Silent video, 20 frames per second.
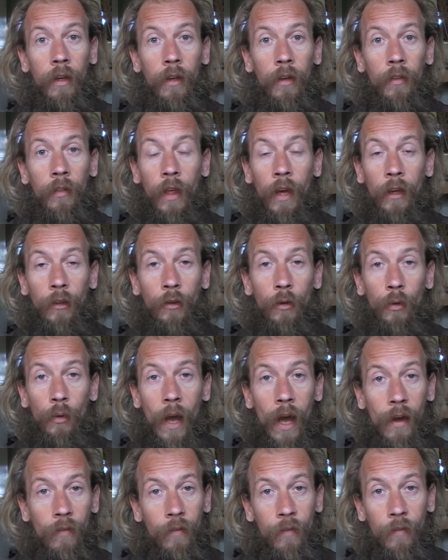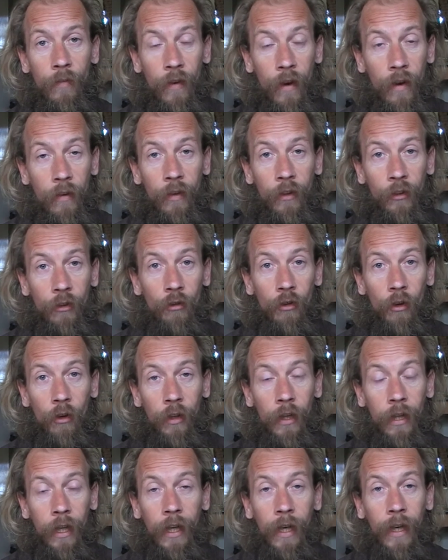that you have a very
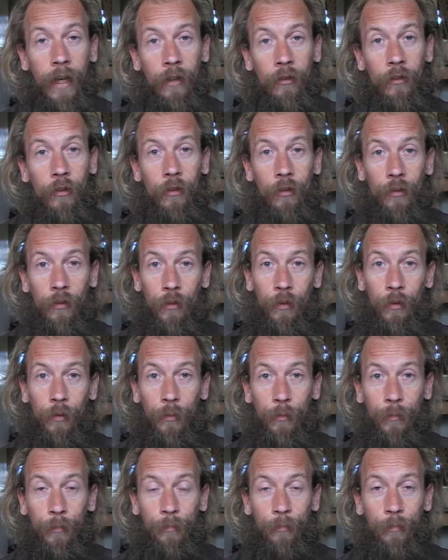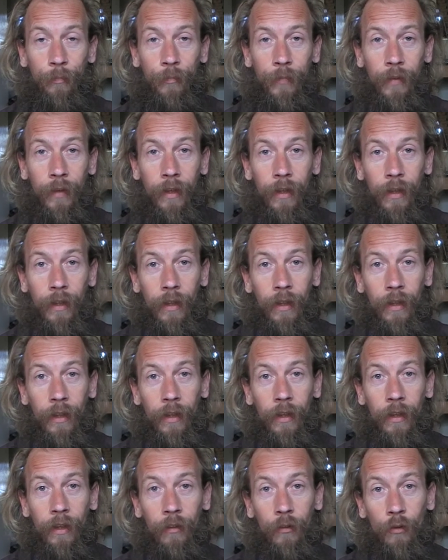strong connection to,
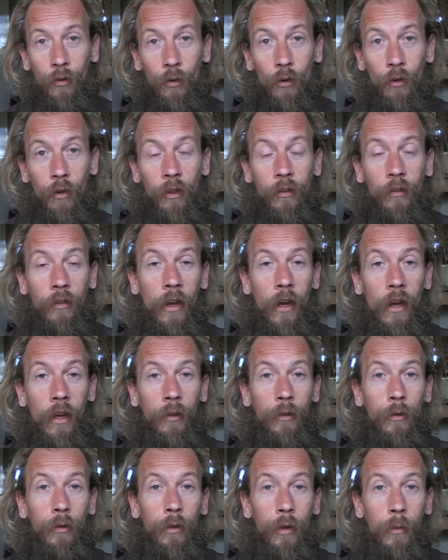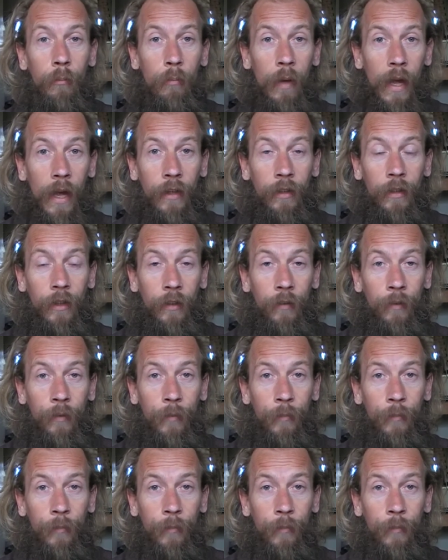is your eternal companion.